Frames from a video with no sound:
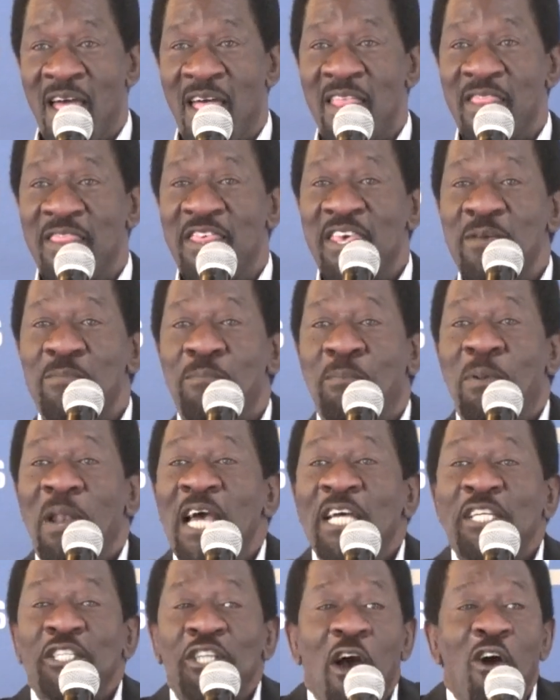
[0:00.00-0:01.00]
The
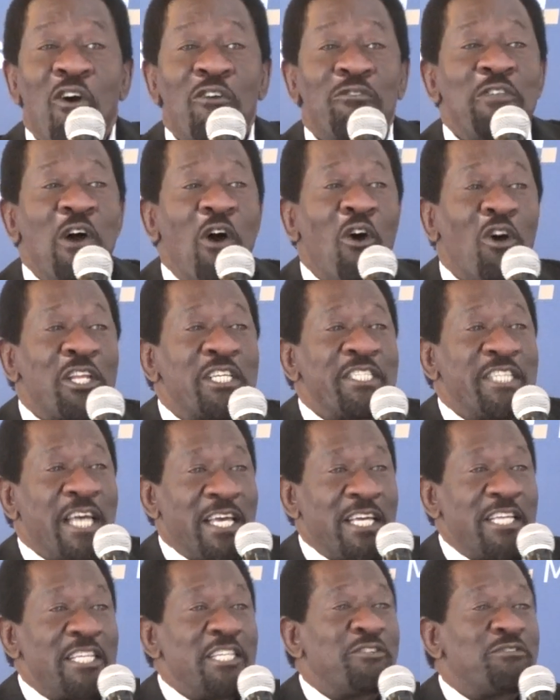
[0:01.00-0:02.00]
pleasure of the holiday
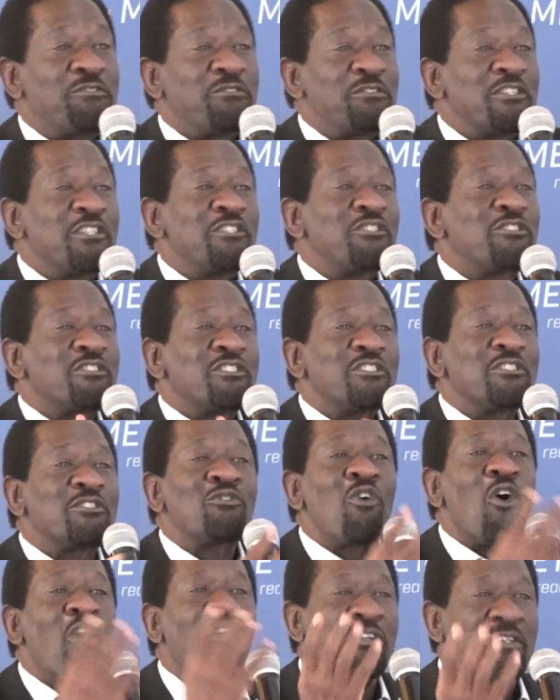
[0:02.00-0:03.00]
is
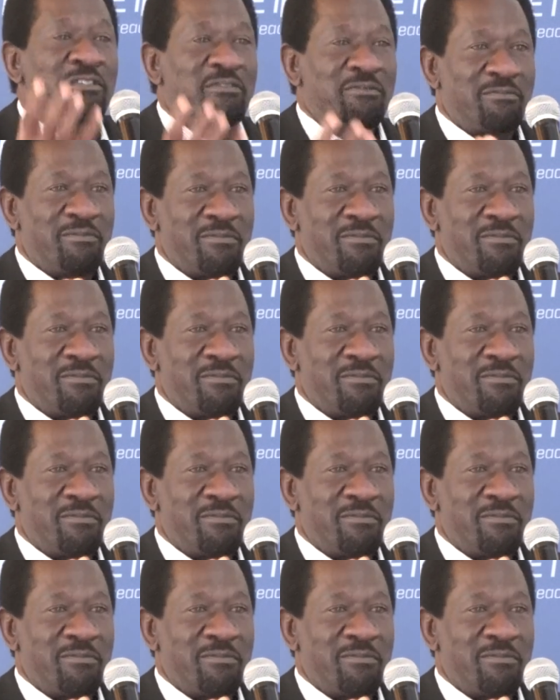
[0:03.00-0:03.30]
gone.